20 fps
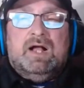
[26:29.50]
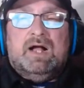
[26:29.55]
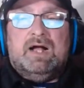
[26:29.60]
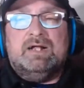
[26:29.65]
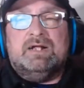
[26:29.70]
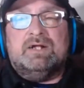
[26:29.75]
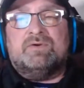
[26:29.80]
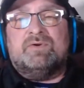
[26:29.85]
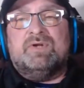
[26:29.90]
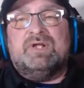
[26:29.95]

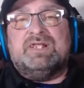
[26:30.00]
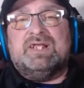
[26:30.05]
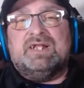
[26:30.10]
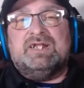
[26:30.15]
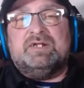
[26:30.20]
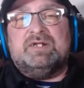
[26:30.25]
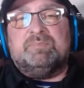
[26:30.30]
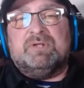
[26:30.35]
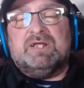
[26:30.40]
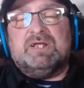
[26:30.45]
I agree they
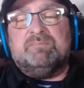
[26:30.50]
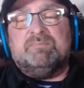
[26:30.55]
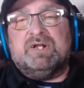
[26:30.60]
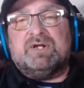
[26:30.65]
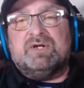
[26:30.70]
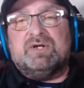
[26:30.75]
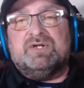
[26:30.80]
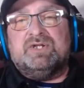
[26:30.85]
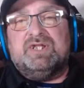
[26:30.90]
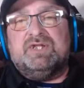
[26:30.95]
need to play
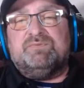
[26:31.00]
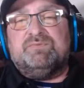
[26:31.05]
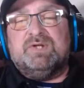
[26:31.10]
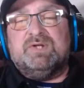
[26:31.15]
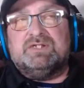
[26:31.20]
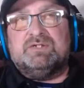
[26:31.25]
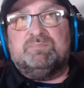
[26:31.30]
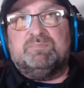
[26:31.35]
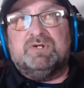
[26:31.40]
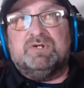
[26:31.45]
better
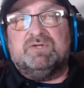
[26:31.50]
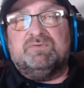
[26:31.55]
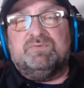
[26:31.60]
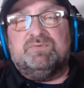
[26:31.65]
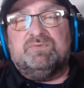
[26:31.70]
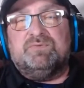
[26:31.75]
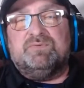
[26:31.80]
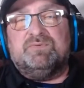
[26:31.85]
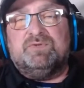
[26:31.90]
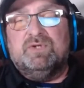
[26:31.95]
defense, but if
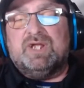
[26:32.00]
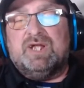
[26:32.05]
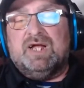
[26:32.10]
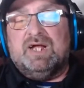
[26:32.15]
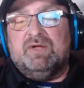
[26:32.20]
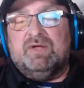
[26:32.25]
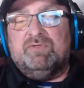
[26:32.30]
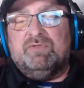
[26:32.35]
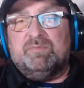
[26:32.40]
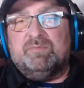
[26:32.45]
you look at
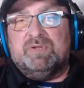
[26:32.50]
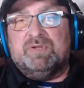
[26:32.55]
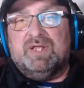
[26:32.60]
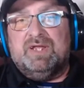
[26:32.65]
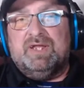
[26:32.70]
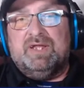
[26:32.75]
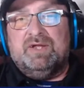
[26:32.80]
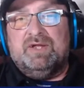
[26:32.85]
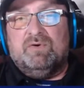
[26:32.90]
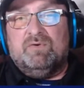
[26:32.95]
how they're
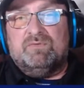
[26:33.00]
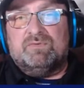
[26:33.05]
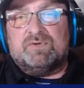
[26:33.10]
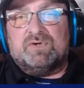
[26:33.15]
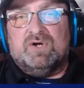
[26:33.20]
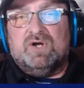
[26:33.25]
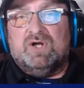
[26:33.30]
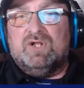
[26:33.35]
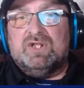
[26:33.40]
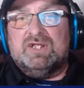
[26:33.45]
playing
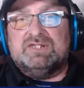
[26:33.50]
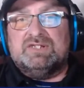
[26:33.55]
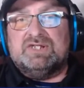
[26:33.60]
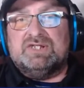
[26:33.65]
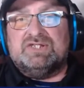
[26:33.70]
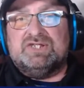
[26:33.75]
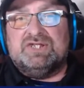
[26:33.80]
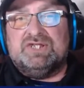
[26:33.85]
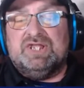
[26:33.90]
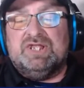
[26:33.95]
overall as
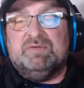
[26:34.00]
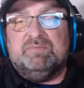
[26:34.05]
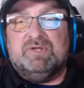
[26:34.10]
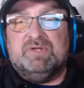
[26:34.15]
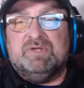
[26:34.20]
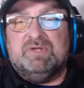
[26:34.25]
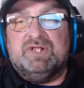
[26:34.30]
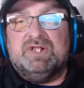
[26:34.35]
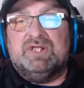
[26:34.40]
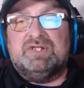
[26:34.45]
a team,
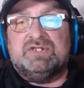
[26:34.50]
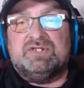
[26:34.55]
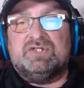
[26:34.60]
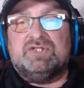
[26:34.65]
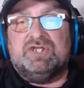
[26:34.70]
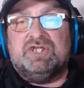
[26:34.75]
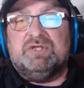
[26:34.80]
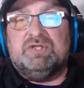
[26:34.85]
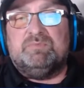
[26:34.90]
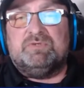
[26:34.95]
and it is a
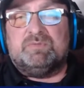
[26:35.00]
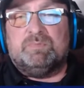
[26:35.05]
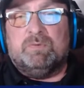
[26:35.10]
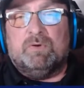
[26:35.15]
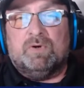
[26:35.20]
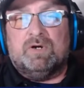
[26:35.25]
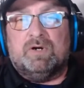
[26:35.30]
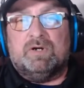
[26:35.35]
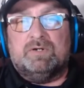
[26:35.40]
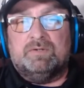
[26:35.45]
team
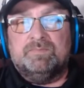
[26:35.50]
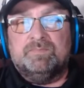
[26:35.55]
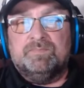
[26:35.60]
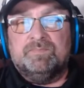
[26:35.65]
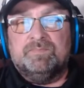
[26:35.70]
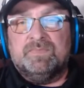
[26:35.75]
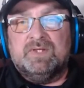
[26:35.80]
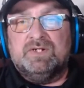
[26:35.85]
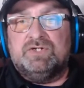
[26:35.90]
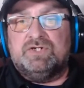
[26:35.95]
sport,
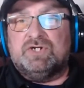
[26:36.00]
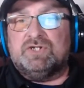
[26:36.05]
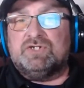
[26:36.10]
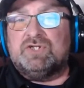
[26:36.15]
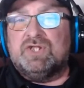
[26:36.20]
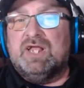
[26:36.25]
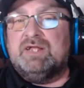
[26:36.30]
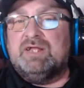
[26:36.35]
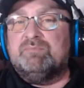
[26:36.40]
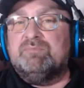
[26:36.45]

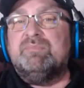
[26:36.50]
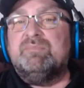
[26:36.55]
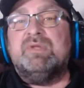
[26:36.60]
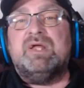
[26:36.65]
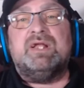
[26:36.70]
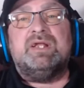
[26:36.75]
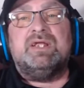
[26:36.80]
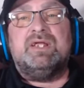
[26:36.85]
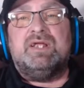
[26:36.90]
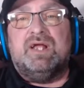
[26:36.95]
just like
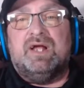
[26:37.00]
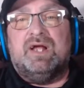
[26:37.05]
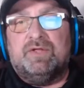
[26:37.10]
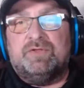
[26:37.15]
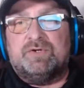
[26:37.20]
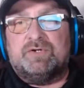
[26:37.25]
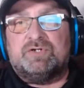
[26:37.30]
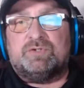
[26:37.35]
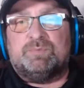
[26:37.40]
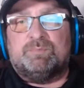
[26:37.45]
many
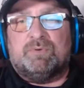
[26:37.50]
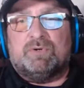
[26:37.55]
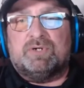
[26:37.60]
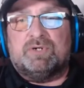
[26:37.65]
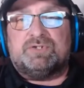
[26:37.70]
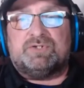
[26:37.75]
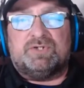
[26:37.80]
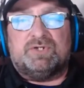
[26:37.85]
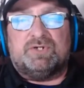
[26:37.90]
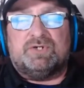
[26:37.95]
other
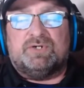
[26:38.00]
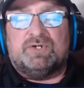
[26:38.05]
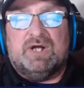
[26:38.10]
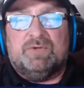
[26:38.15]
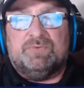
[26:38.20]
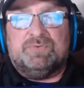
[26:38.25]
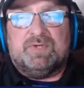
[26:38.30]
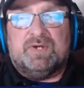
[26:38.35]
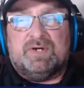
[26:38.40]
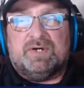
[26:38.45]
sports that are
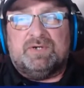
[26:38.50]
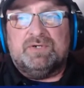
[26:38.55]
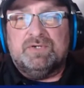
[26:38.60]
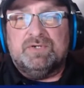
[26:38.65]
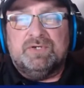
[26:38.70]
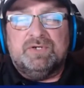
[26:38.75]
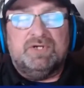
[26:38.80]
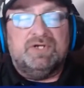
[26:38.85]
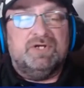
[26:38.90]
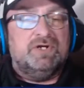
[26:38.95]
out there,
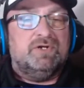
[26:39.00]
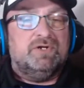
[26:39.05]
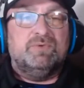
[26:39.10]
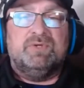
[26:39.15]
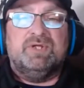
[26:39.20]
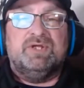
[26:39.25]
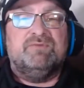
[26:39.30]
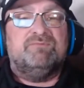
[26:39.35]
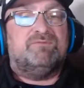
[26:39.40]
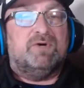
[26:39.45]

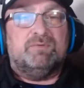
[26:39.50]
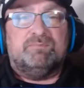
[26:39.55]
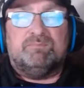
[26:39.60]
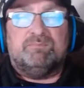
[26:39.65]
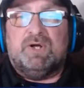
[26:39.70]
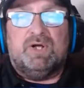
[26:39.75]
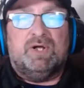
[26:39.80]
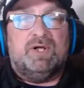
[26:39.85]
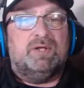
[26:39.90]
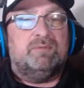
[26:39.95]
including
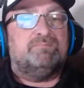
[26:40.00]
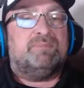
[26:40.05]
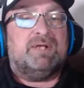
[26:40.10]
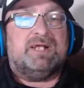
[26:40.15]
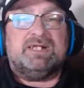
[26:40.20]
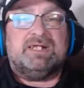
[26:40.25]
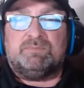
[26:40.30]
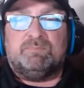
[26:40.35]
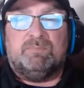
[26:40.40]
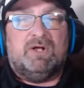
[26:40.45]
football,
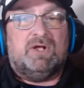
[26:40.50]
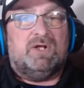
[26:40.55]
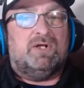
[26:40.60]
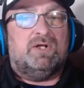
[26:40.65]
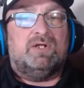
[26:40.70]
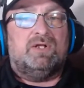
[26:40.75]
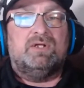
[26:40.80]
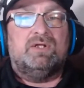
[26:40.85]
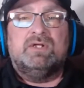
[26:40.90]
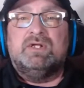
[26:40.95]

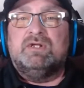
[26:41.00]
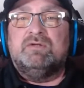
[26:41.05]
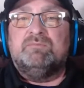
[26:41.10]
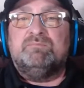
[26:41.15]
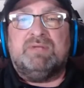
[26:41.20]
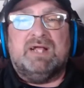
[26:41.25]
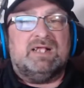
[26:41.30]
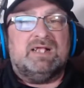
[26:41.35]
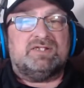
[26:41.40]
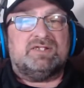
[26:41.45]
baseball,
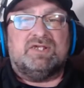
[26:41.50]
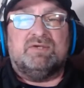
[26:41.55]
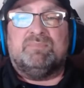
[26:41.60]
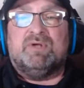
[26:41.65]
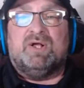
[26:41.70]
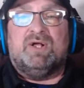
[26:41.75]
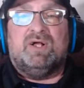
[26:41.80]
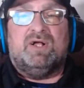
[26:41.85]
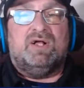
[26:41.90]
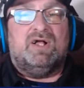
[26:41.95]

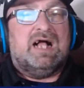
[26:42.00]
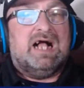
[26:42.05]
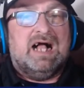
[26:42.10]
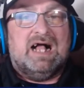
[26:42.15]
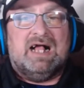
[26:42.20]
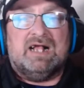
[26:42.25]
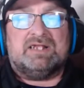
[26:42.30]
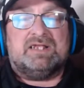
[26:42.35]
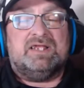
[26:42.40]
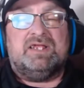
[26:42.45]
basketball,
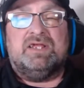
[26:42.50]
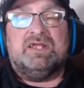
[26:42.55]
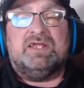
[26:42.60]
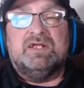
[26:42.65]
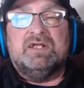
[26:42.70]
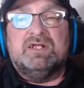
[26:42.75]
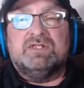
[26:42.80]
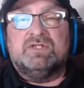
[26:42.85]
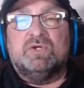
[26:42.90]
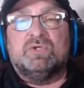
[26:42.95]
hockey,
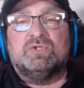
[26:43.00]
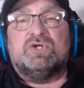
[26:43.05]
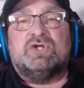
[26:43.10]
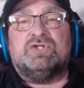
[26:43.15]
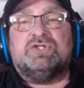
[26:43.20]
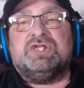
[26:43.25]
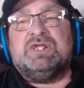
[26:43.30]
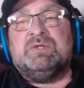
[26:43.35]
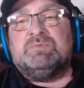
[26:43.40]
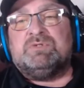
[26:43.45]
those are
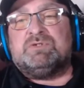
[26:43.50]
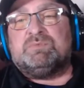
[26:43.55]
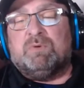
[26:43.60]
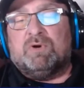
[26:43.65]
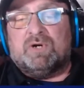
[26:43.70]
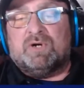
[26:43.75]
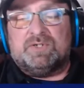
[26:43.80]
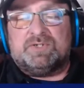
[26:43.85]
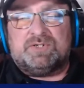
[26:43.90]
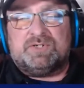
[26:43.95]
team
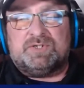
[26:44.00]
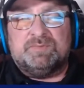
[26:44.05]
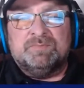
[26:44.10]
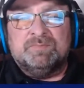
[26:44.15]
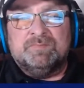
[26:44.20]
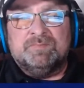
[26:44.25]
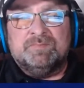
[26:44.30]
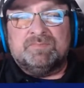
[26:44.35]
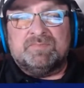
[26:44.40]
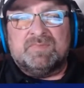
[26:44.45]
sports.
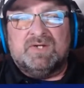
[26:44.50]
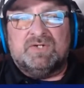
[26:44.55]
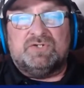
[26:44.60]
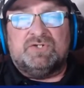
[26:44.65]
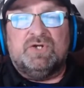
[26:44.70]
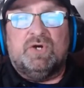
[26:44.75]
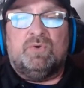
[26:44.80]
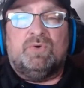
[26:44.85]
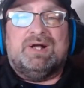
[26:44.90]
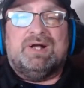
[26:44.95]

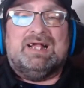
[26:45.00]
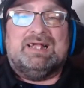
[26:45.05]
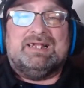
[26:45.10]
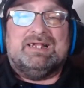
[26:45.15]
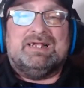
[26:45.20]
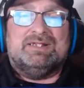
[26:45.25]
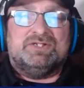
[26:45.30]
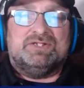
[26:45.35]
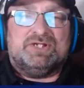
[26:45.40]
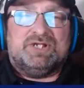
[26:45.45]
There's no I
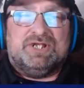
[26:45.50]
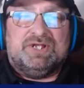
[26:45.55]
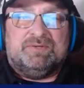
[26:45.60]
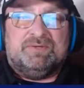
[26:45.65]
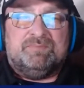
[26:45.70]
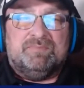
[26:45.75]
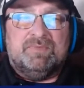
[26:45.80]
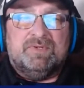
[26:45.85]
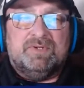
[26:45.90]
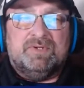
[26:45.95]
in
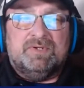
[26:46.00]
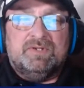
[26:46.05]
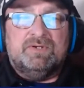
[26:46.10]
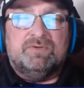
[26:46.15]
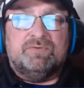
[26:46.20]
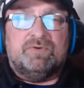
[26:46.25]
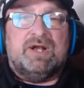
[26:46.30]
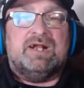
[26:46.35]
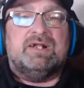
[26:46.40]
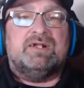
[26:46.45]
team.
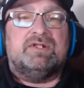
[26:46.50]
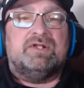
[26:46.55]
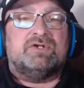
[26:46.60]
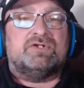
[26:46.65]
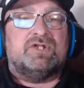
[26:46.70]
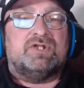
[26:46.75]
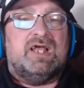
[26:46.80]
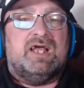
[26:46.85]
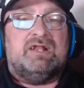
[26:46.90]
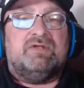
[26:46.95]
Granted,
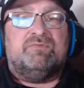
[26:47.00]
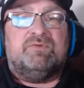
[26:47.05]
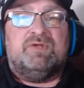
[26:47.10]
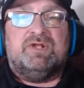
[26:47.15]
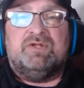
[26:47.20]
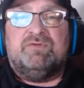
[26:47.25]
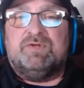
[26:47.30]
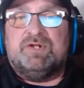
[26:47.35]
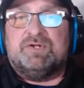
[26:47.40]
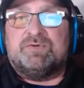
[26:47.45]
there's a lot of
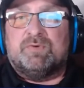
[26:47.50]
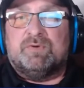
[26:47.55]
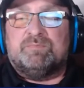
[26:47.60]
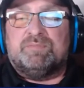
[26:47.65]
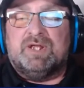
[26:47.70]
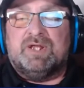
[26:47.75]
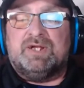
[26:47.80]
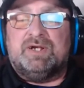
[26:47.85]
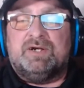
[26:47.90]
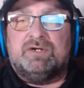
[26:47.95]
individual
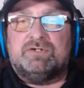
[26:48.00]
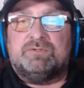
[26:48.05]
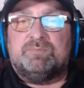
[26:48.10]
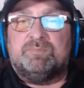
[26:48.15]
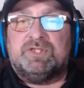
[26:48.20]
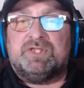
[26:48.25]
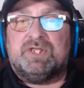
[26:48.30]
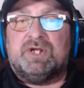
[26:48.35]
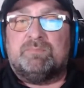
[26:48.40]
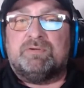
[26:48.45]
players,
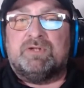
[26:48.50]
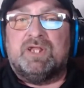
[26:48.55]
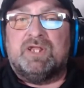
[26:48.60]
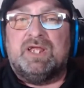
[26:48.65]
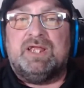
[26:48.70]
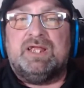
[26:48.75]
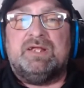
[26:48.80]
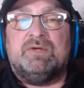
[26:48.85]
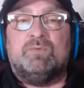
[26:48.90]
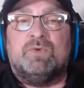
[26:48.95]
but they're
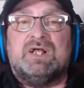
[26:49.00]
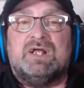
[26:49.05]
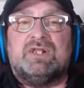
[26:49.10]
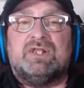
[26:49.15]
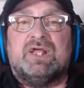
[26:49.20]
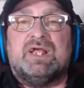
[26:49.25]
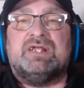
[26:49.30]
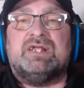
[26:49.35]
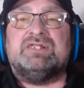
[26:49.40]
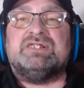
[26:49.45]
playing
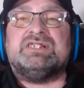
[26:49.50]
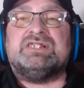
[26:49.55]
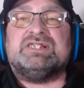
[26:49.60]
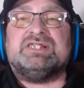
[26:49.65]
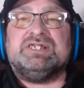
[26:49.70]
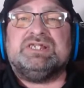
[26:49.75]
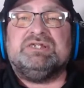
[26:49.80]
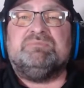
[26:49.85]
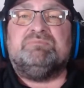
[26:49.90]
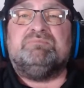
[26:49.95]
well as
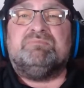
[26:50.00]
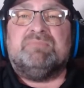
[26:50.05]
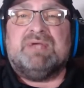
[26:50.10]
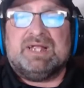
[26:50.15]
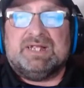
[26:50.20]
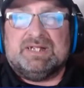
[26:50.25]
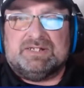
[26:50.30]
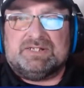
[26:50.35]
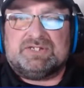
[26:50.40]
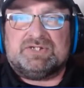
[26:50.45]

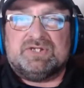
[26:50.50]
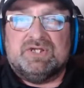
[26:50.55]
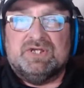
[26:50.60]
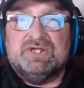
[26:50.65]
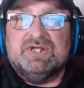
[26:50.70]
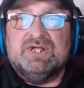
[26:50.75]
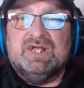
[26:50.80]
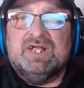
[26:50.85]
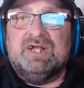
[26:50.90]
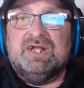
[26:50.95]
teammates.
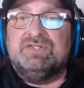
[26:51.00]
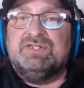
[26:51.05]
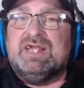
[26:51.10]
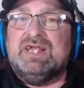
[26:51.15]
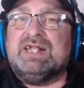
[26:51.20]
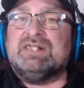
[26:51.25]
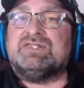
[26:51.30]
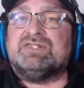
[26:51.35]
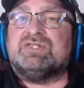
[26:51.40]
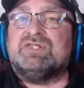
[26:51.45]
And
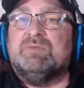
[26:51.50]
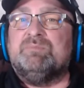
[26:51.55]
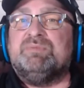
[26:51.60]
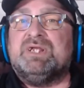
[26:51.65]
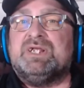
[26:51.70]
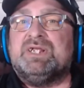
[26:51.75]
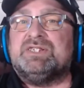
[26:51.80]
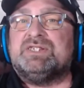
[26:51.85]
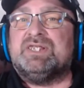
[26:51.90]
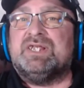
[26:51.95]
that's the
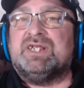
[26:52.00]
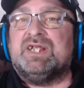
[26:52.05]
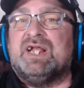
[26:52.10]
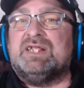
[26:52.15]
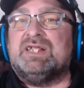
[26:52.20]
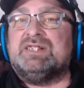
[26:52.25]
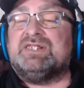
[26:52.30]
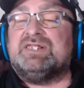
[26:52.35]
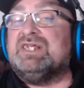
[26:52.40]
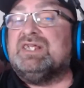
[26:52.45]
biggest thing
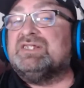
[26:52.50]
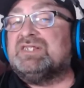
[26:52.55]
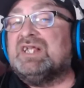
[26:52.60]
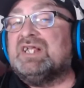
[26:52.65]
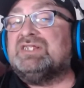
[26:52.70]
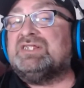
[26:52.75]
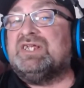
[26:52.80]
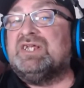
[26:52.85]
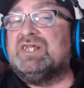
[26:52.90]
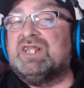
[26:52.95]
I see is
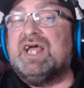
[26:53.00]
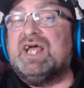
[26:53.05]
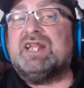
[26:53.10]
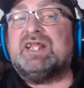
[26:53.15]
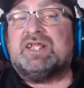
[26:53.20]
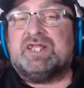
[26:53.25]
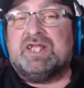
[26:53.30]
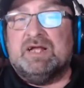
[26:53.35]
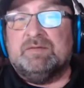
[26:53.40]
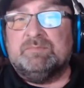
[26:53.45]
I see a
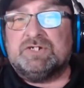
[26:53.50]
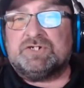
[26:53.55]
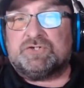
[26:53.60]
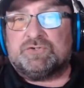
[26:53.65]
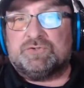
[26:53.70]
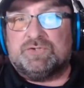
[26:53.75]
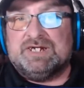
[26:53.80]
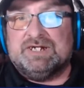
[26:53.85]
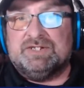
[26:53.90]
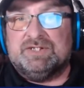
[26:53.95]
lot of
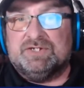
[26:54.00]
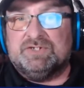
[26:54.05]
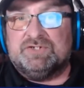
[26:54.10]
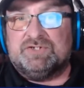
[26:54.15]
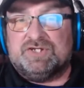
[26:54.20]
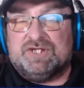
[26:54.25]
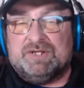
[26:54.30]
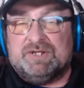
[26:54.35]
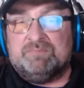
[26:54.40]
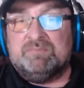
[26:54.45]
chemistry in
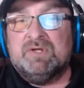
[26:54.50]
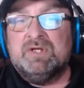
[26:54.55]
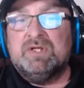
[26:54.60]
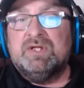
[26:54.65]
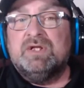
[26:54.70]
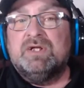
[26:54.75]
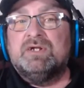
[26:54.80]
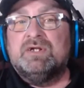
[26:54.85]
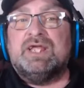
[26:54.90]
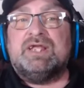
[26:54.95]
this team,
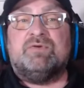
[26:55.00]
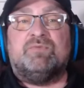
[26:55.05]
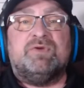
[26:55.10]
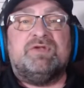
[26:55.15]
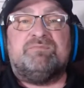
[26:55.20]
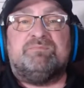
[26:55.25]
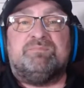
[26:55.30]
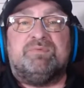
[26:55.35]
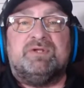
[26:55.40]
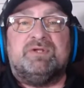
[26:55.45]
like
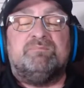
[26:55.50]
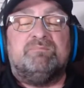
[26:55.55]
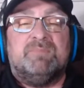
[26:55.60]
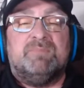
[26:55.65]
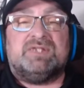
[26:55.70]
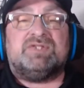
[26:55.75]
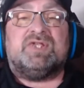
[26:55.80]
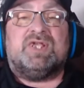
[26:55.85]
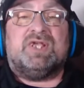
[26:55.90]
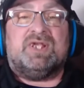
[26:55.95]
we've been
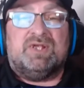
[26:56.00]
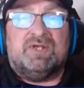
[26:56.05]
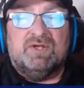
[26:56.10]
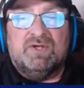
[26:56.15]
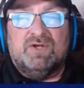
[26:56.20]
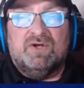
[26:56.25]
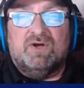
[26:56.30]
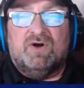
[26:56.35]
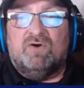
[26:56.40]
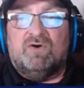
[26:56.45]
missing
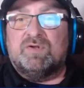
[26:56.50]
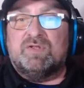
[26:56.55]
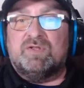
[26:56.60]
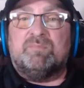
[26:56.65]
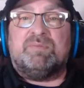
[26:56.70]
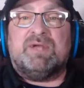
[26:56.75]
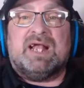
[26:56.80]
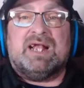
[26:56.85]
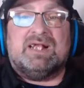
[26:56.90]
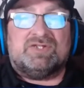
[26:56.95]
over
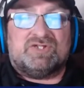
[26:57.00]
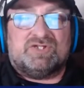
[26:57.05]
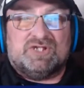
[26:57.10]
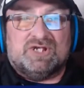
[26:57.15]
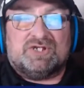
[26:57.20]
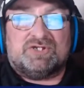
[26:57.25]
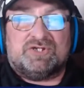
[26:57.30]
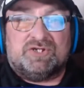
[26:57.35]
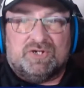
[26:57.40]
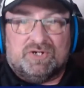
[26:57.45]
the past
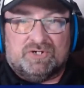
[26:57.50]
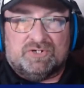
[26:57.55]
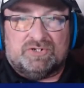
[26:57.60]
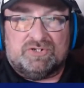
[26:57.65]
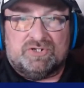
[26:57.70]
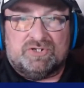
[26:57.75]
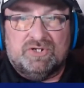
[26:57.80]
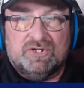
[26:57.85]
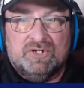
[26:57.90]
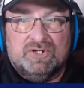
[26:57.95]
6
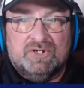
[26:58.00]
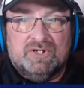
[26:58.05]
years.